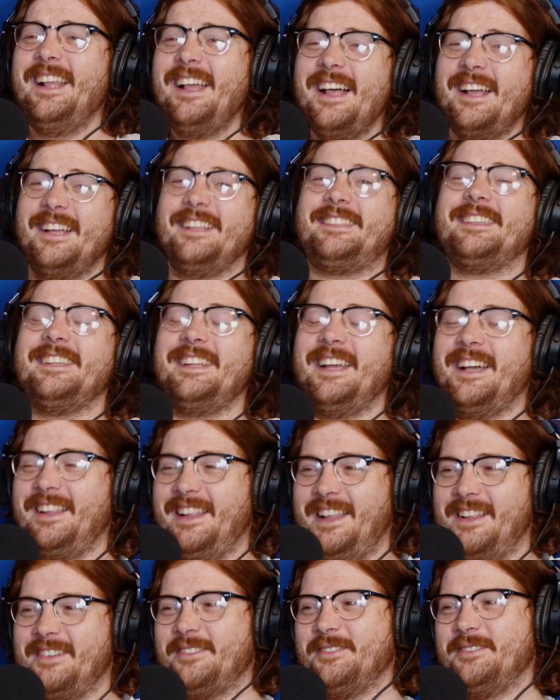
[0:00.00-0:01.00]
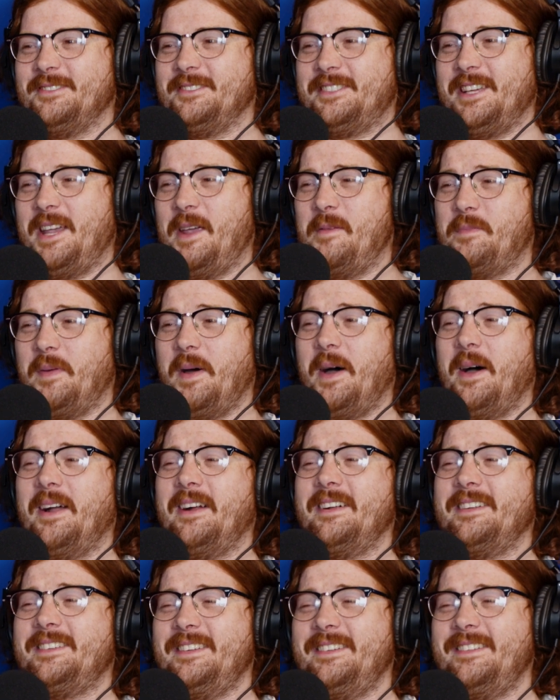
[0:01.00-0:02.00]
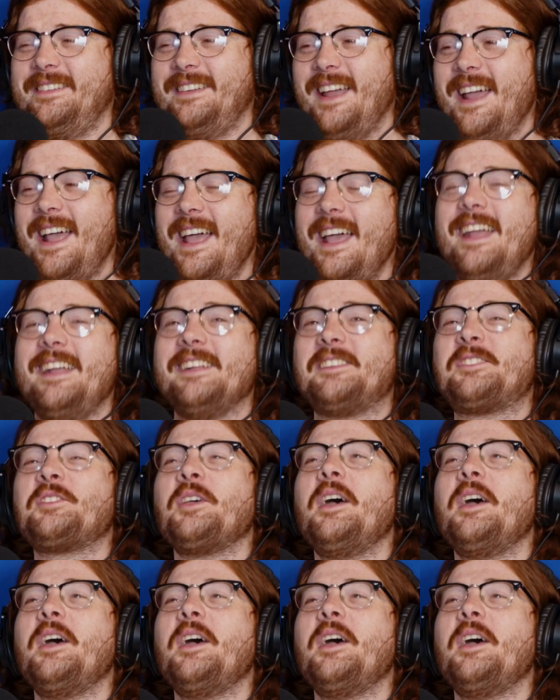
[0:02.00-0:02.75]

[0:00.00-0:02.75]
That's an LL Cool J bar, dude. It's